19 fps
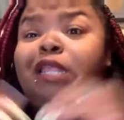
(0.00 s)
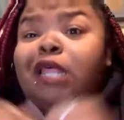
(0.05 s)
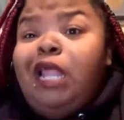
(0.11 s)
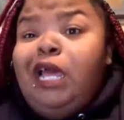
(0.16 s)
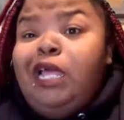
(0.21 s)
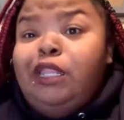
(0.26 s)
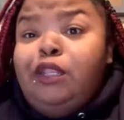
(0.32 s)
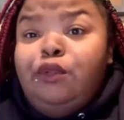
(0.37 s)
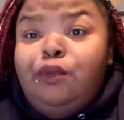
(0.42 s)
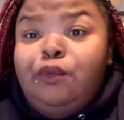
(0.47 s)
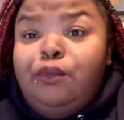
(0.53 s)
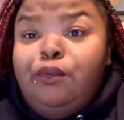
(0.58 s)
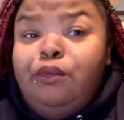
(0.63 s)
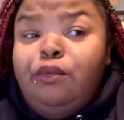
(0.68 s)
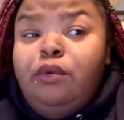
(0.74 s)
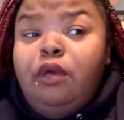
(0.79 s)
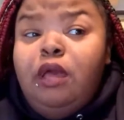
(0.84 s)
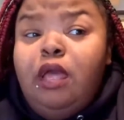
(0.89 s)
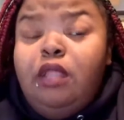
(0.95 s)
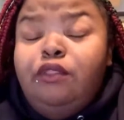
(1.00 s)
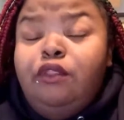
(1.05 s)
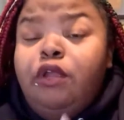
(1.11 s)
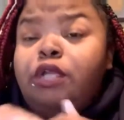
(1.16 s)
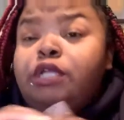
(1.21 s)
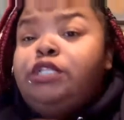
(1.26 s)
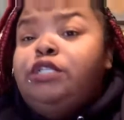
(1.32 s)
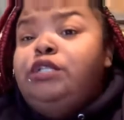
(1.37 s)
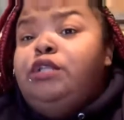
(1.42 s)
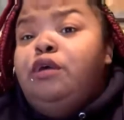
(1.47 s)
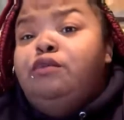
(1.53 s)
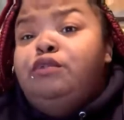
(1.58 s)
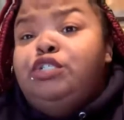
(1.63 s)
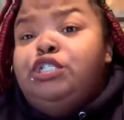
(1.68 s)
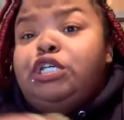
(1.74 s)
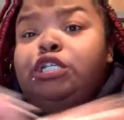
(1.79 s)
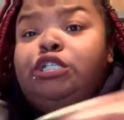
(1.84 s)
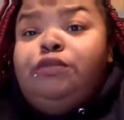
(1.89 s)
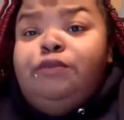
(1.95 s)
that I do, there is no
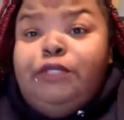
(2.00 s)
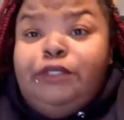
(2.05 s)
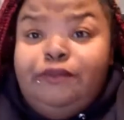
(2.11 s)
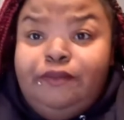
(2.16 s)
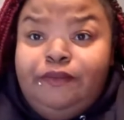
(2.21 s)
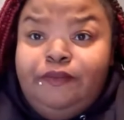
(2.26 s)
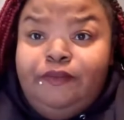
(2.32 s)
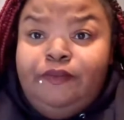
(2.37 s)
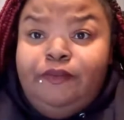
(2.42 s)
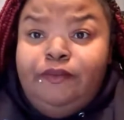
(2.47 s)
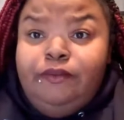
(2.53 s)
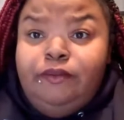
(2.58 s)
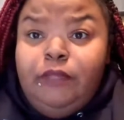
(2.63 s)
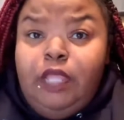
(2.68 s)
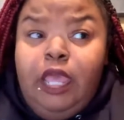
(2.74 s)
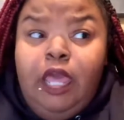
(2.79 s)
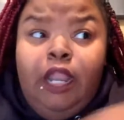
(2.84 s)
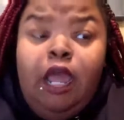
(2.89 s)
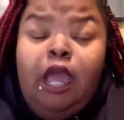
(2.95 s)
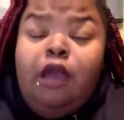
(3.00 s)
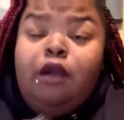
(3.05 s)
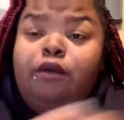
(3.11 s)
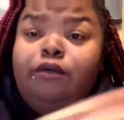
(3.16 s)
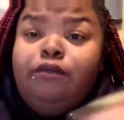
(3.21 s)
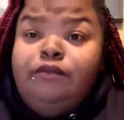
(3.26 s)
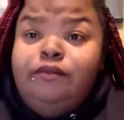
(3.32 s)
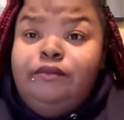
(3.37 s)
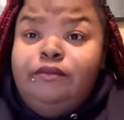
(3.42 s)
judgment at all.